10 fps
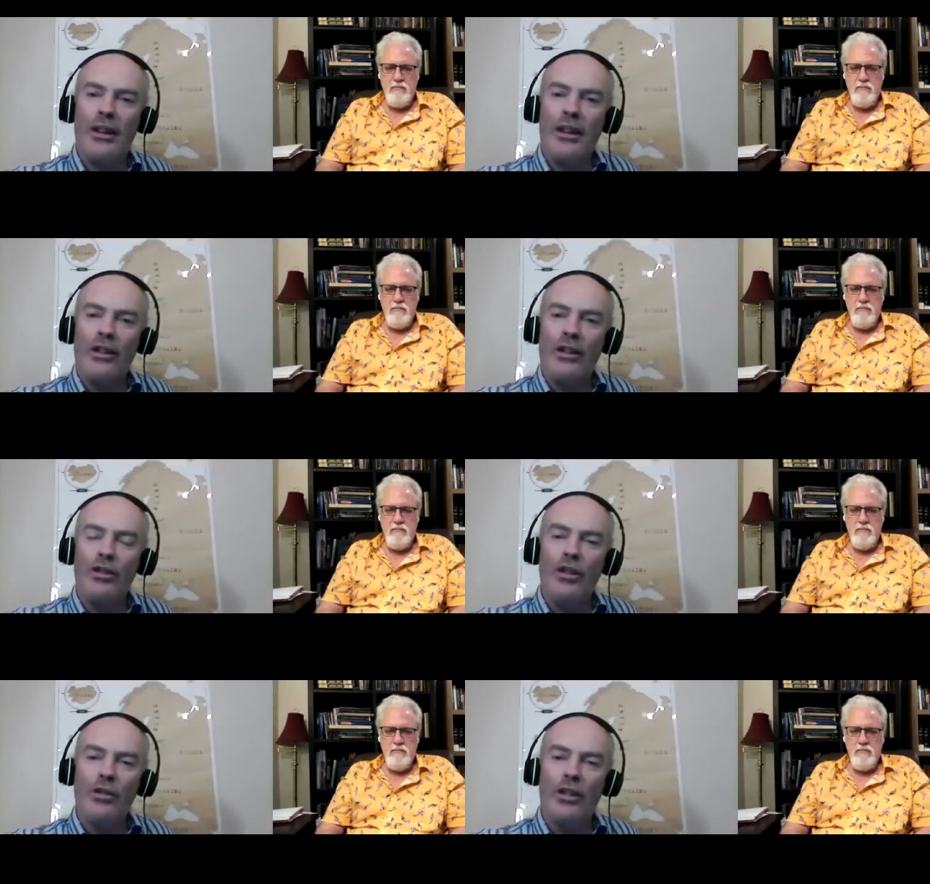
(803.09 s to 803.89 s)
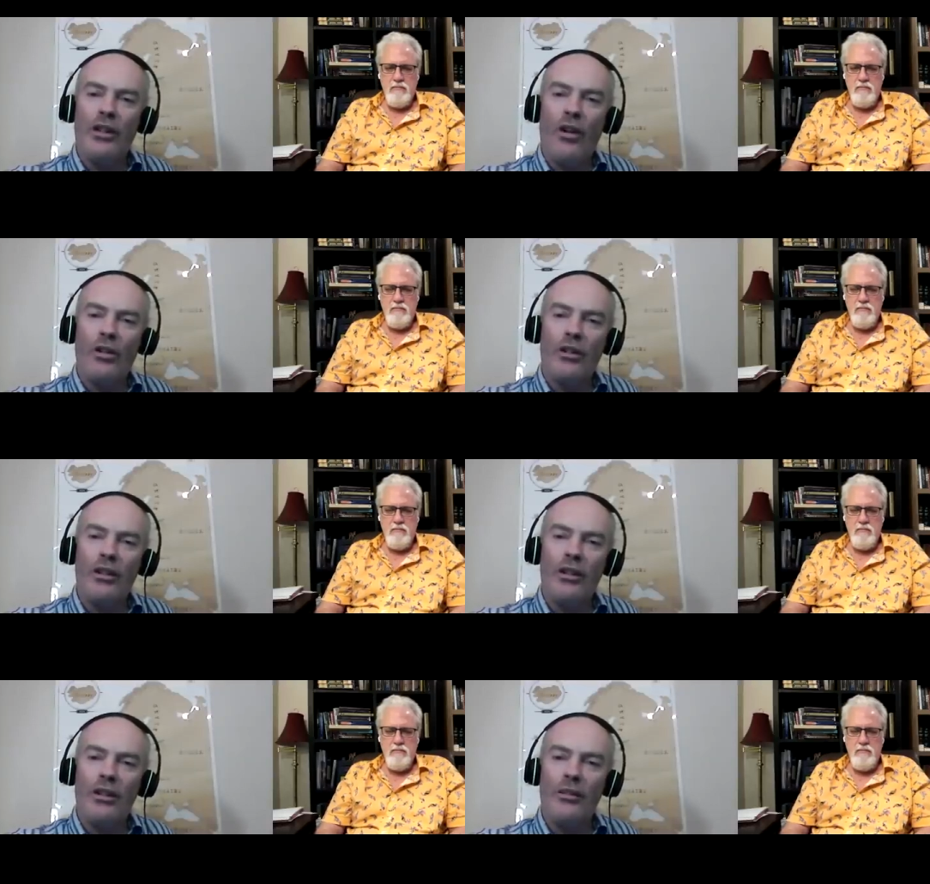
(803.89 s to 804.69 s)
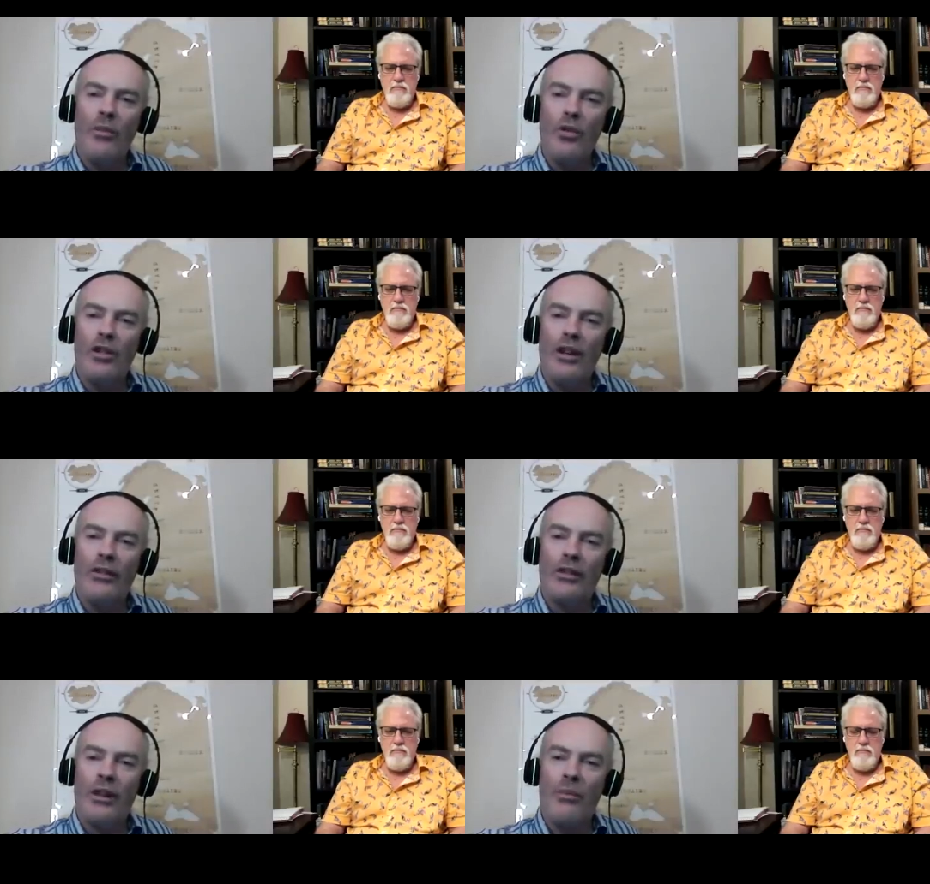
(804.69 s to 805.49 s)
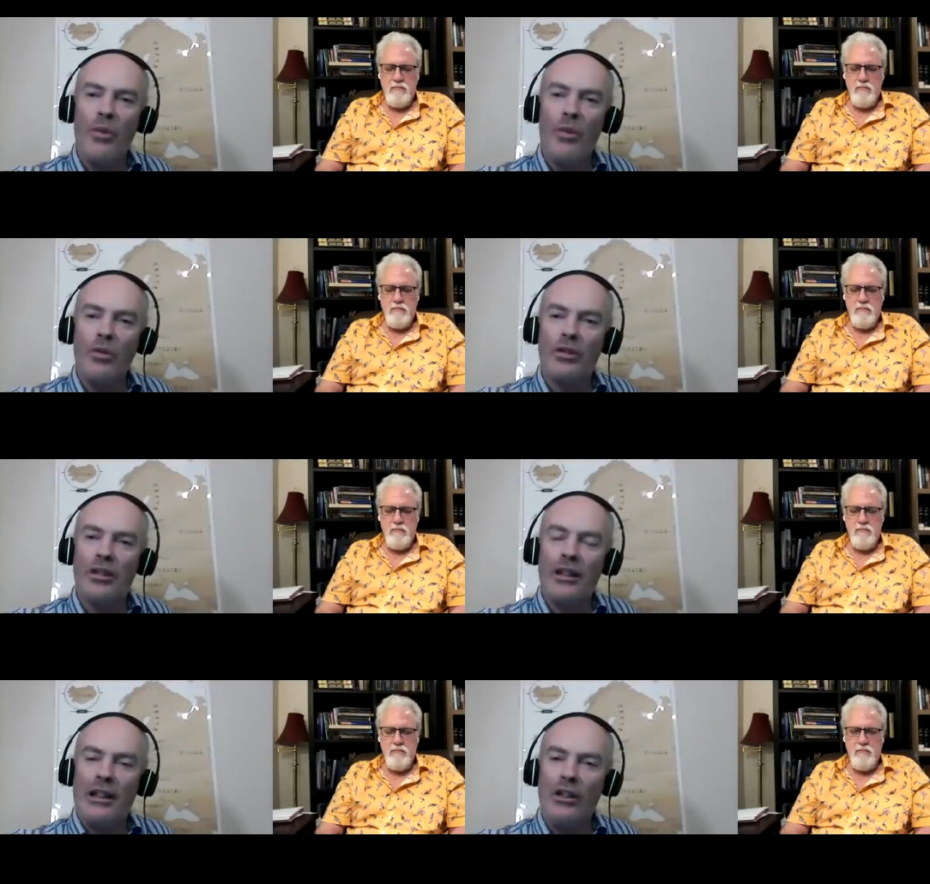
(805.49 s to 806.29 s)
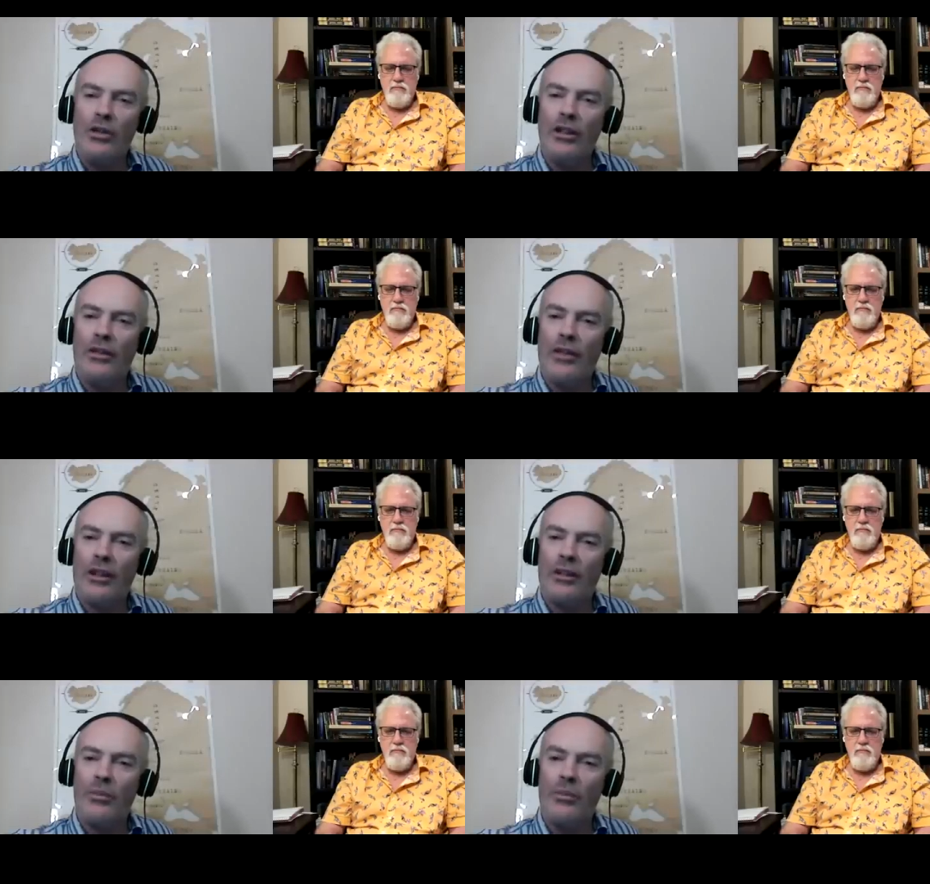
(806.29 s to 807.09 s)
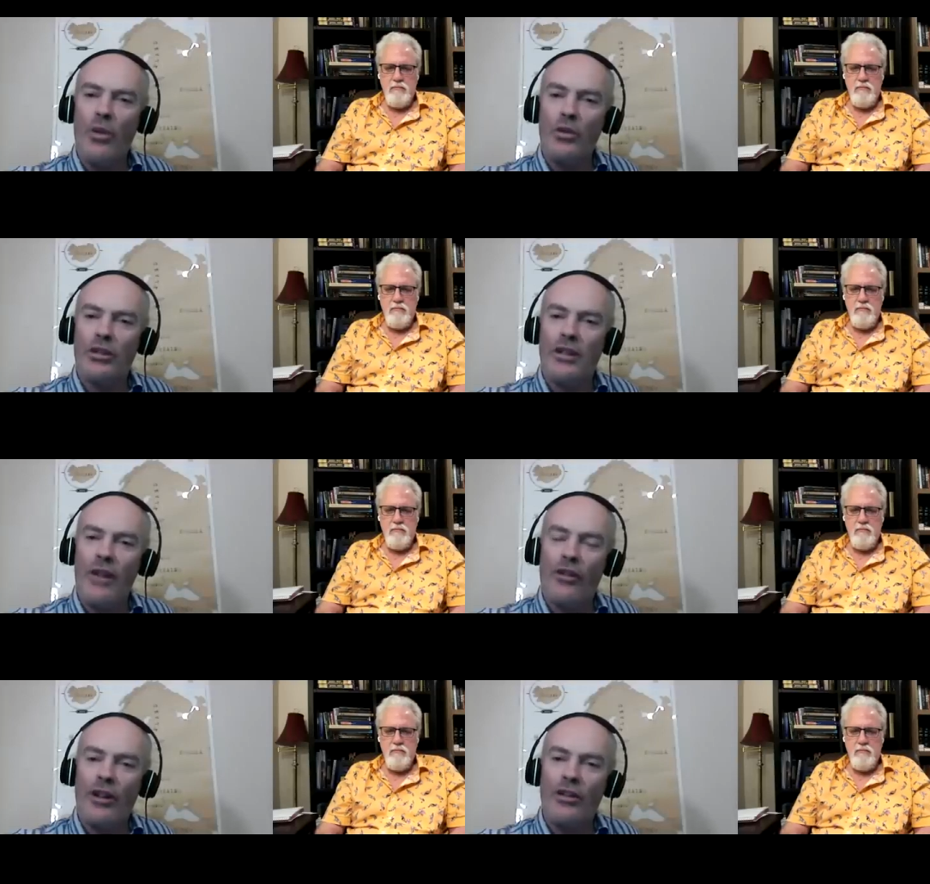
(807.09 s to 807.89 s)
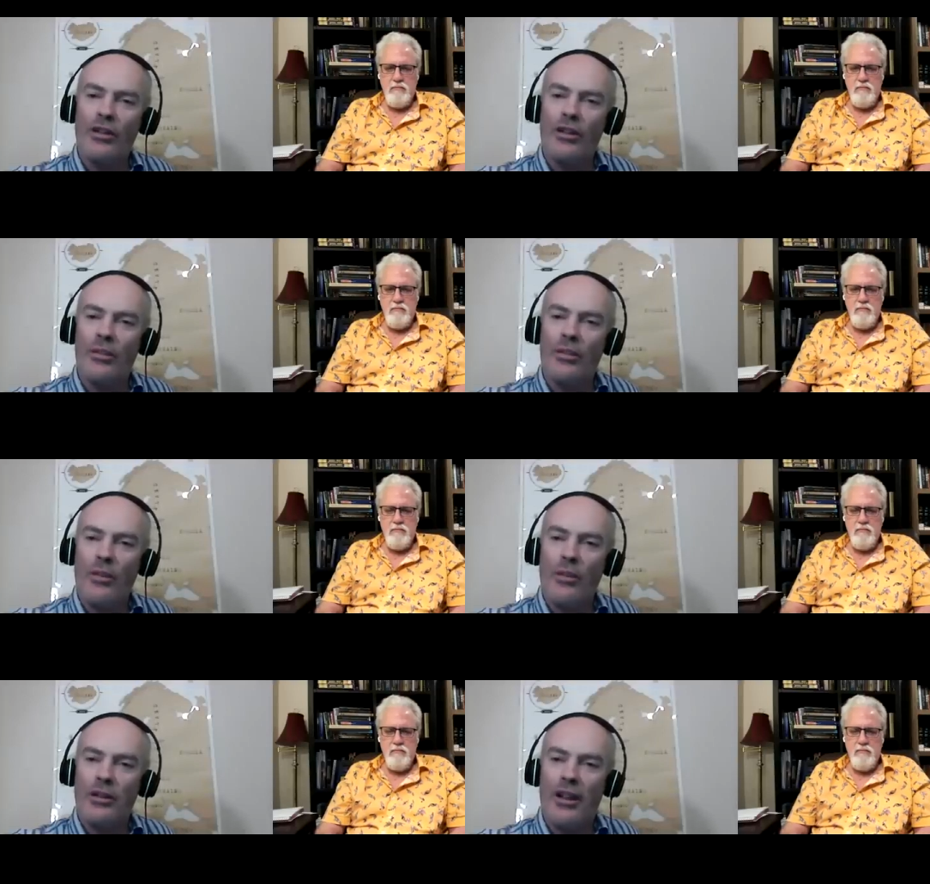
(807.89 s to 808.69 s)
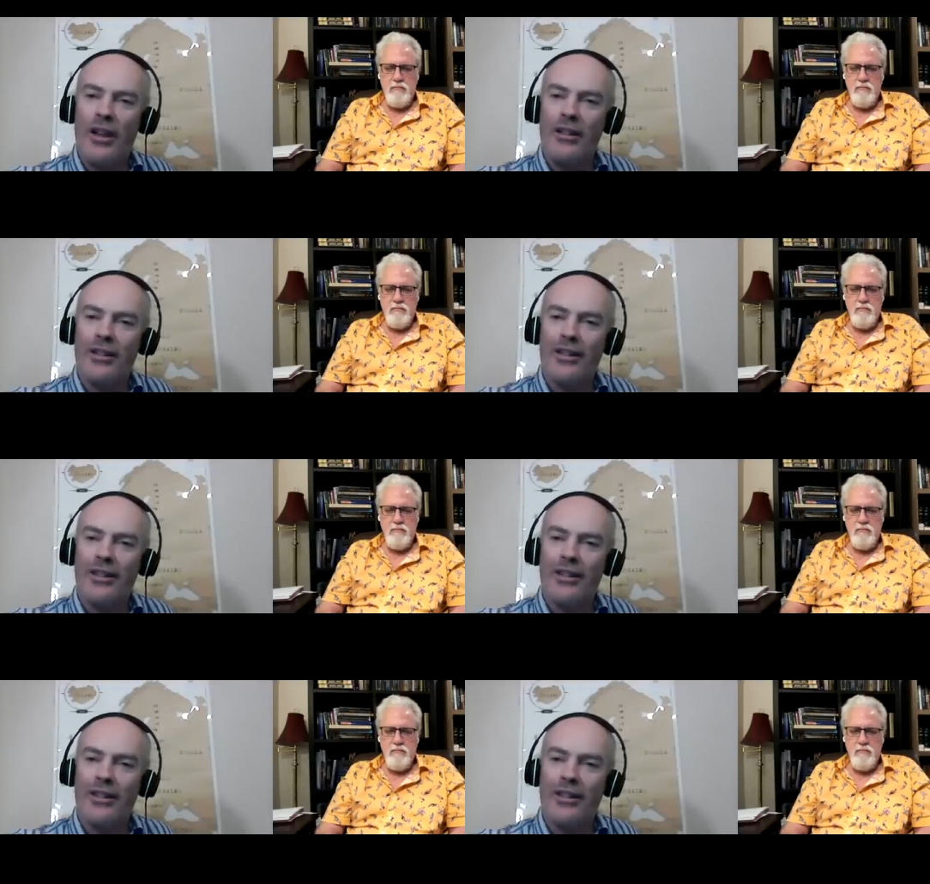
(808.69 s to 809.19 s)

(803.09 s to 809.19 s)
Speaker 1: they're using all the motifs of Moses, including the fact that Moses never entered the promised land